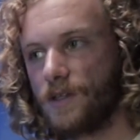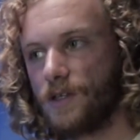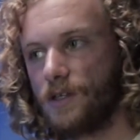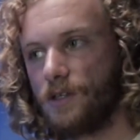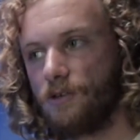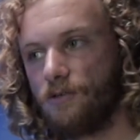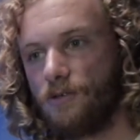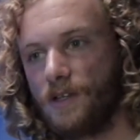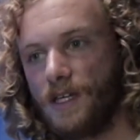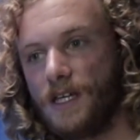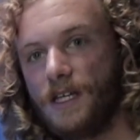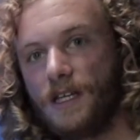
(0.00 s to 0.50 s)

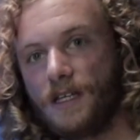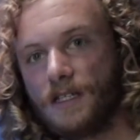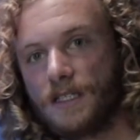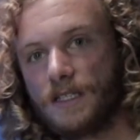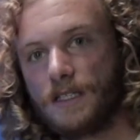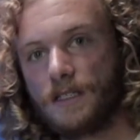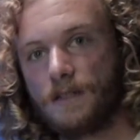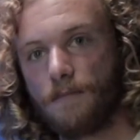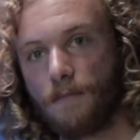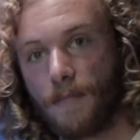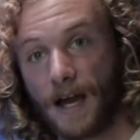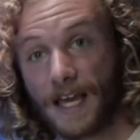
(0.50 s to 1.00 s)
you need a
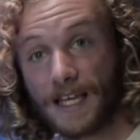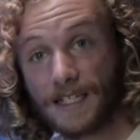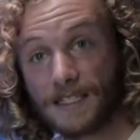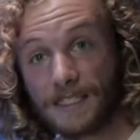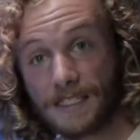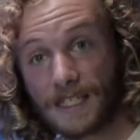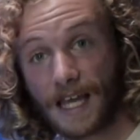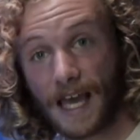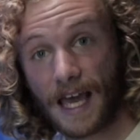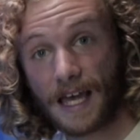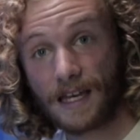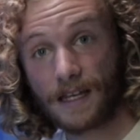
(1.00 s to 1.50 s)
mic
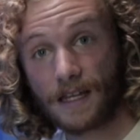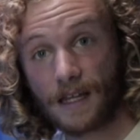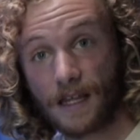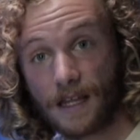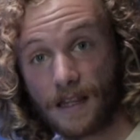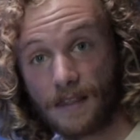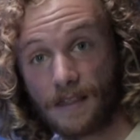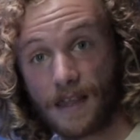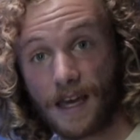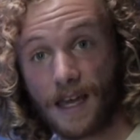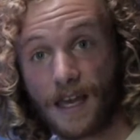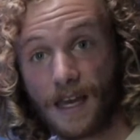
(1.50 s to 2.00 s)
stand
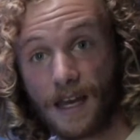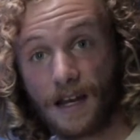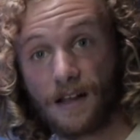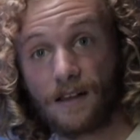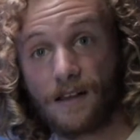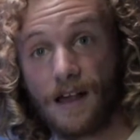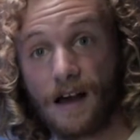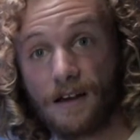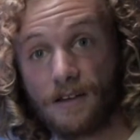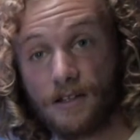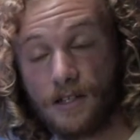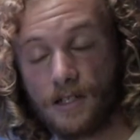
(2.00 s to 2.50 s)
that can
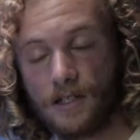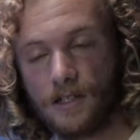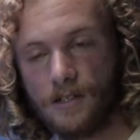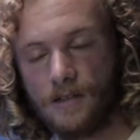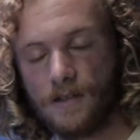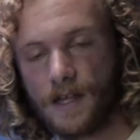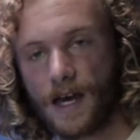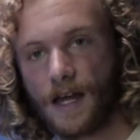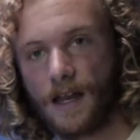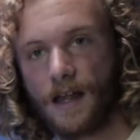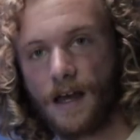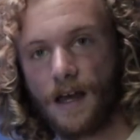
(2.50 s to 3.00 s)
allow you to
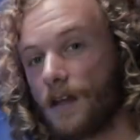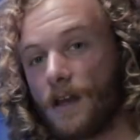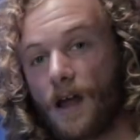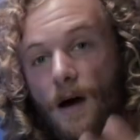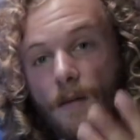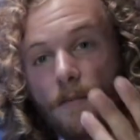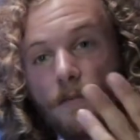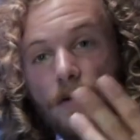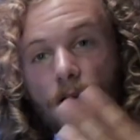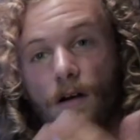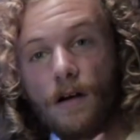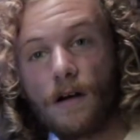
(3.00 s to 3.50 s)
do that.
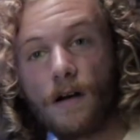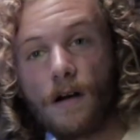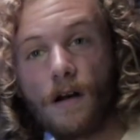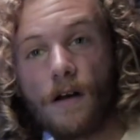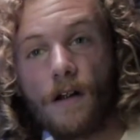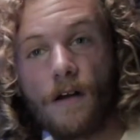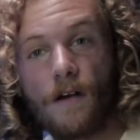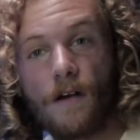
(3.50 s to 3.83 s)
Number